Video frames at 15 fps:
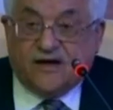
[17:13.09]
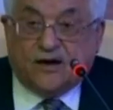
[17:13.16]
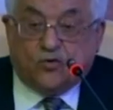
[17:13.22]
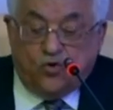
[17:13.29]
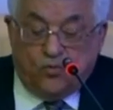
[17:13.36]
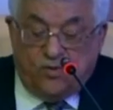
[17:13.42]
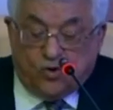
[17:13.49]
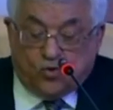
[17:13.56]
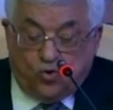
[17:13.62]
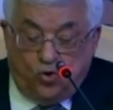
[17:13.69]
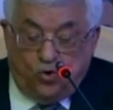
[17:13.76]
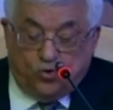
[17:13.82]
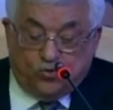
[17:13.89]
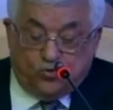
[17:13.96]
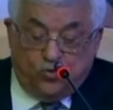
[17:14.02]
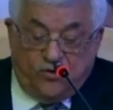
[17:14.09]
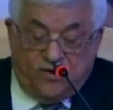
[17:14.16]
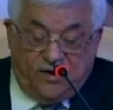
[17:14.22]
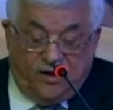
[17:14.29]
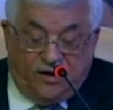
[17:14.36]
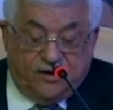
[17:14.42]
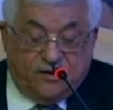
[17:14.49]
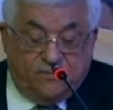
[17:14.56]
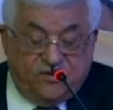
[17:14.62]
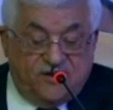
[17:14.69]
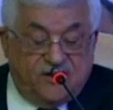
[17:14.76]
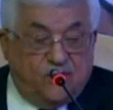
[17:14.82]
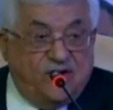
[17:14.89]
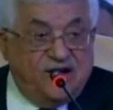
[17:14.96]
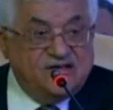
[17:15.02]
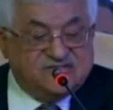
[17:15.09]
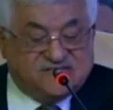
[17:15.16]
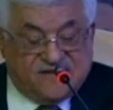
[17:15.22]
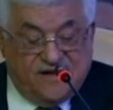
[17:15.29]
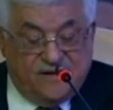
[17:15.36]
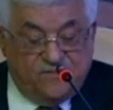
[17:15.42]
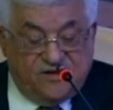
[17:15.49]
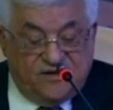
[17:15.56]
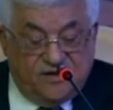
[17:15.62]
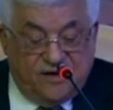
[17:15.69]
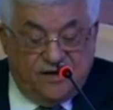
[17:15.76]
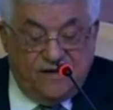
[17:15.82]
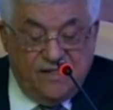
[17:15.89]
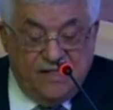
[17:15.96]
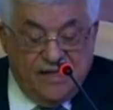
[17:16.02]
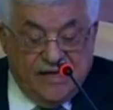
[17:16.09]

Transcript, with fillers: so as each and every able Arab